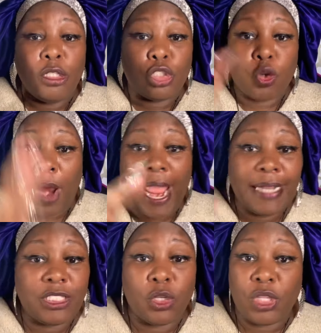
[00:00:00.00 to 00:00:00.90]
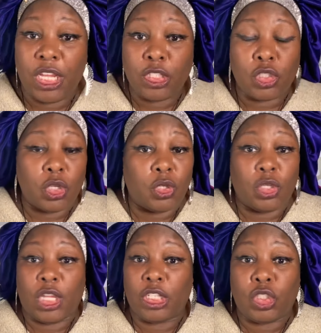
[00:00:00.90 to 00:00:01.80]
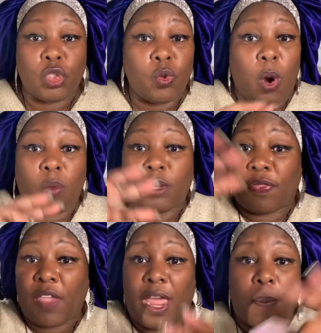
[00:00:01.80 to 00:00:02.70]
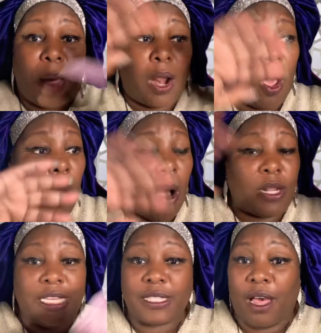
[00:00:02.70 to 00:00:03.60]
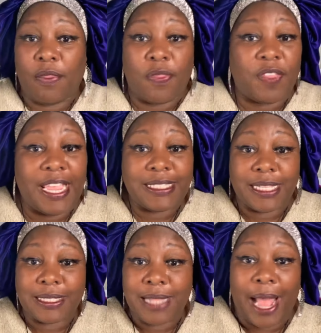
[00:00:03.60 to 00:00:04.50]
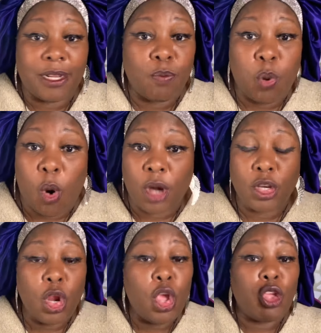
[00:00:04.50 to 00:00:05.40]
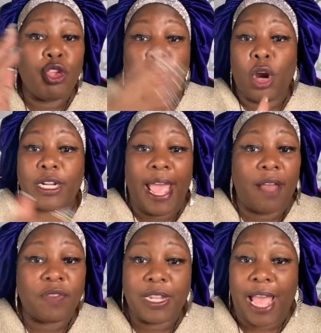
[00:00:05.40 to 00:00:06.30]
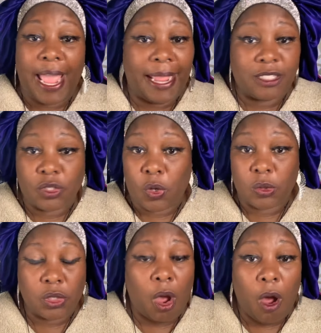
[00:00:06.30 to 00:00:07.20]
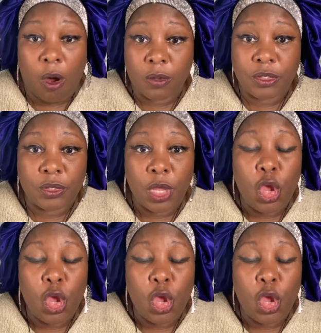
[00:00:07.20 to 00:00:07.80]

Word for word: trying to get get you to think about all these other things that's not important, you're going to have to not answer those calls.